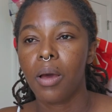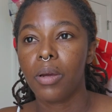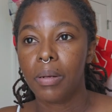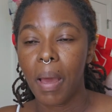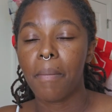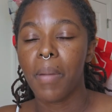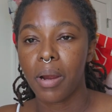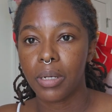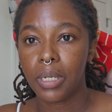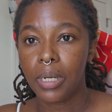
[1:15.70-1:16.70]
in my
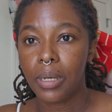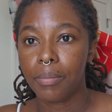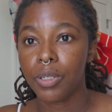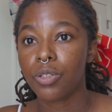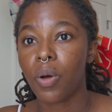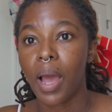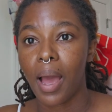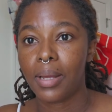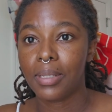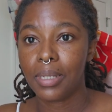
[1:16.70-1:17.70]
married name. So I
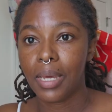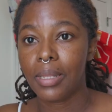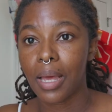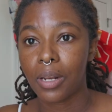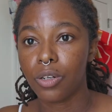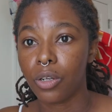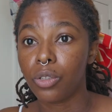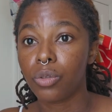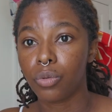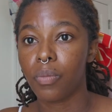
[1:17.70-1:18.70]
had to get that
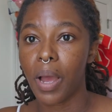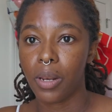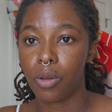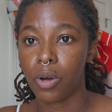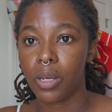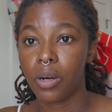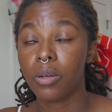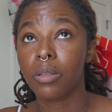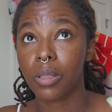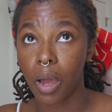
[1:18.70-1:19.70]
done through my lawyer,
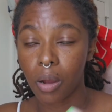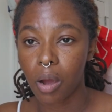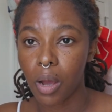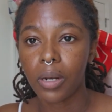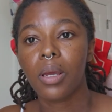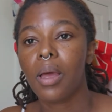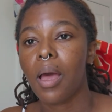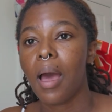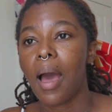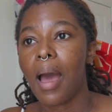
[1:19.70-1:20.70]
thank God.
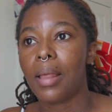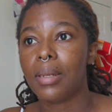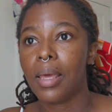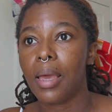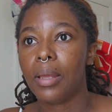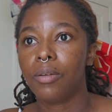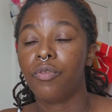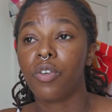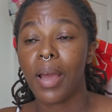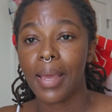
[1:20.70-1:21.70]
And then
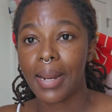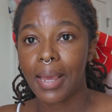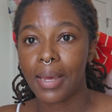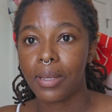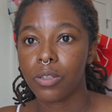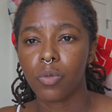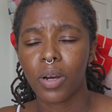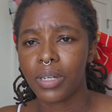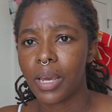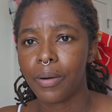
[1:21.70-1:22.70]
for NIS,
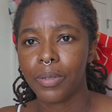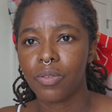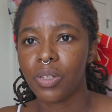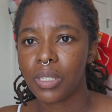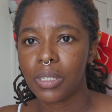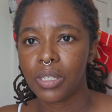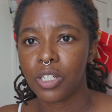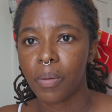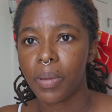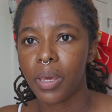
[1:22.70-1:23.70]
one day I was visiting
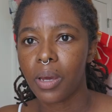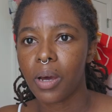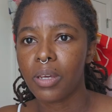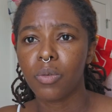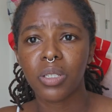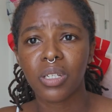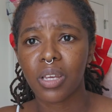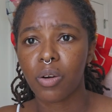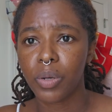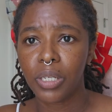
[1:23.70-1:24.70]
Jamaica. It was just
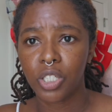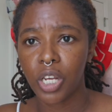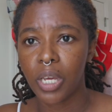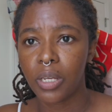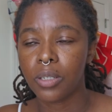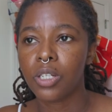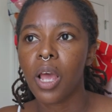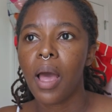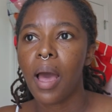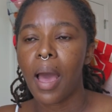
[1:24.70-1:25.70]
a quick change.
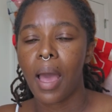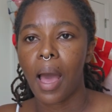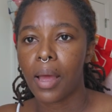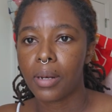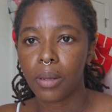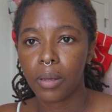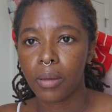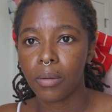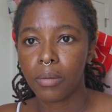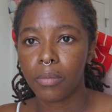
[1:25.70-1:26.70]
I had
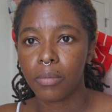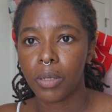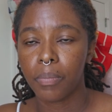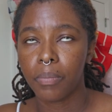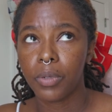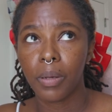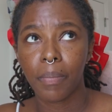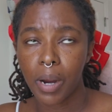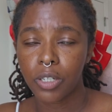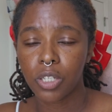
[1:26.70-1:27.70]
the
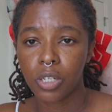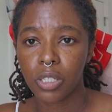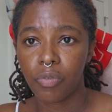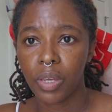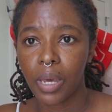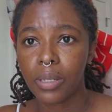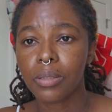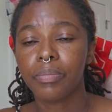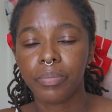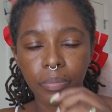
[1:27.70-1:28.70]
marriage certificate.
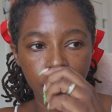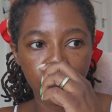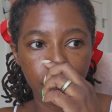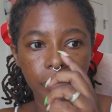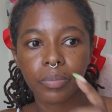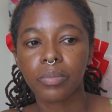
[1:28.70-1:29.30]
I